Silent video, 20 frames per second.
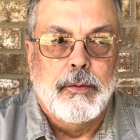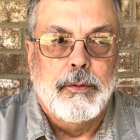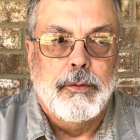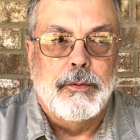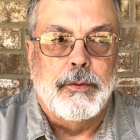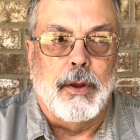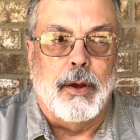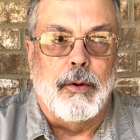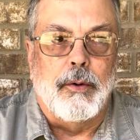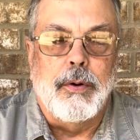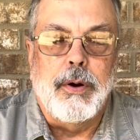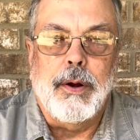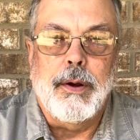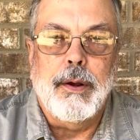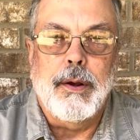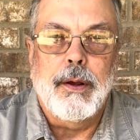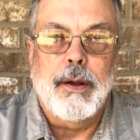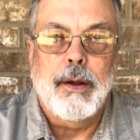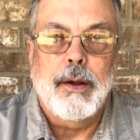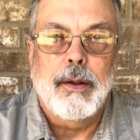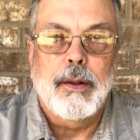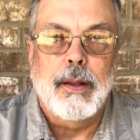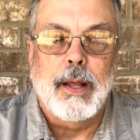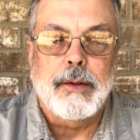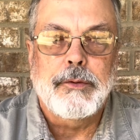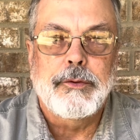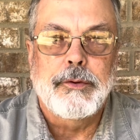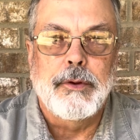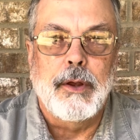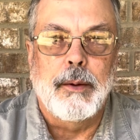So
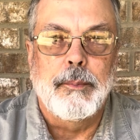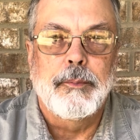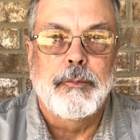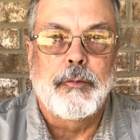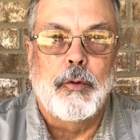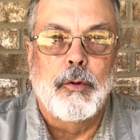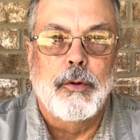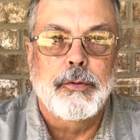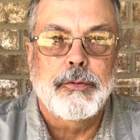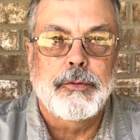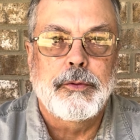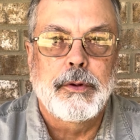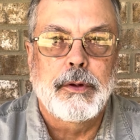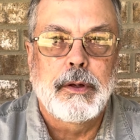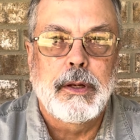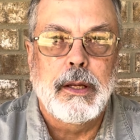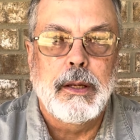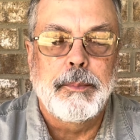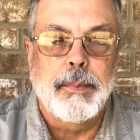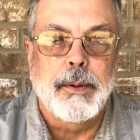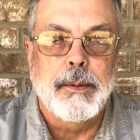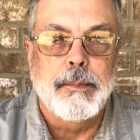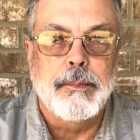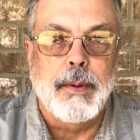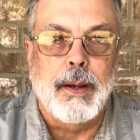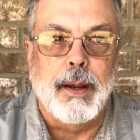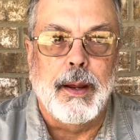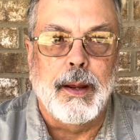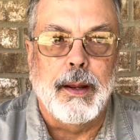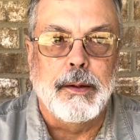that's something for us to keep in
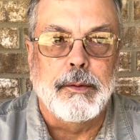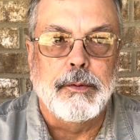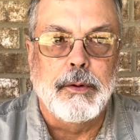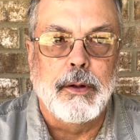mind,